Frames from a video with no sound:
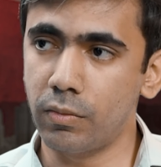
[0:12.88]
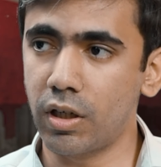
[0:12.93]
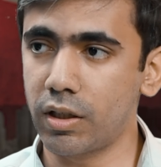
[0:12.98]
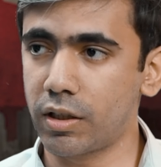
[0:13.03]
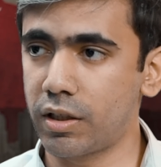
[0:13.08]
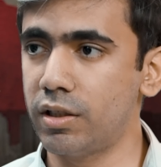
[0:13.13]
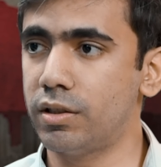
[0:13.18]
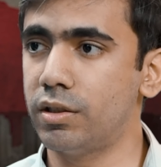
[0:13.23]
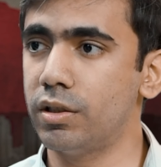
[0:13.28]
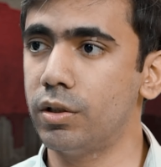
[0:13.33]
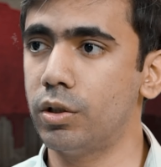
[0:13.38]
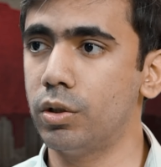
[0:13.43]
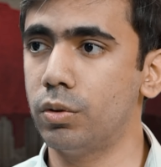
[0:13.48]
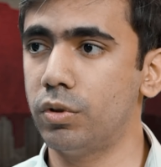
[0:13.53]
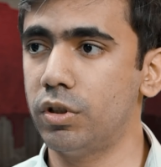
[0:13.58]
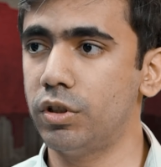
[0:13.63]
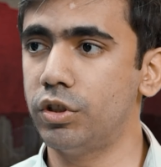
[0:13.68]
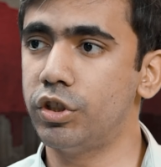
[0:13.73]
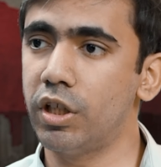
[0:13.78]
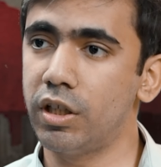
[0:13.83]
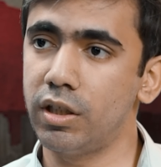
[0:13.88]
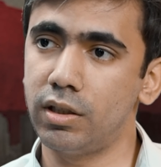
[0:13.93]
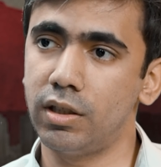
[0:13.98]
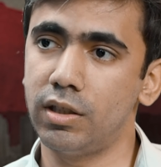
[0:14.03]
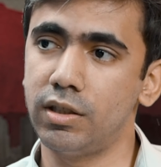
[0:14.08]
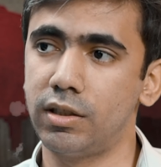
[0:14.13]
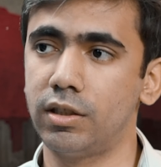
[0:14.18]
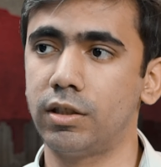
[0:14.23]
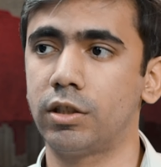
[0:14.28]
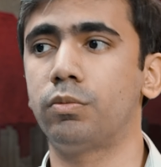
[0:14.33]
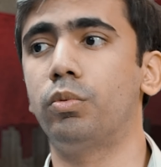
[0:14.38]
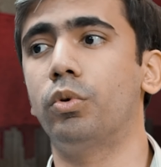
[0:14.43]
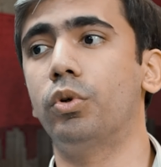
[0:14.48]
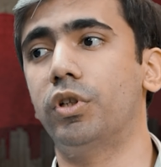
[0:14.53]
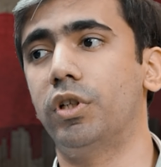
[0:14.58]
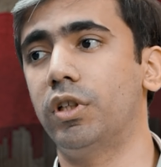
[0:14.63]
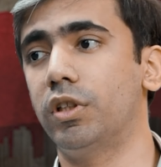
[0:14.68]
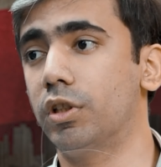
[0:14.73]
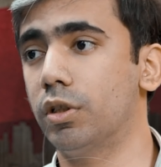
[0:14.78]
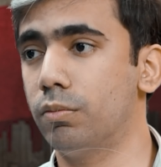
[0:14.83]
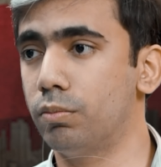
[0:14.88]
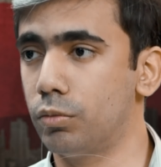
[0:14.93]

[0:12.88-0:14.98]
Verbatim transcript: markets in the world, China is exporting the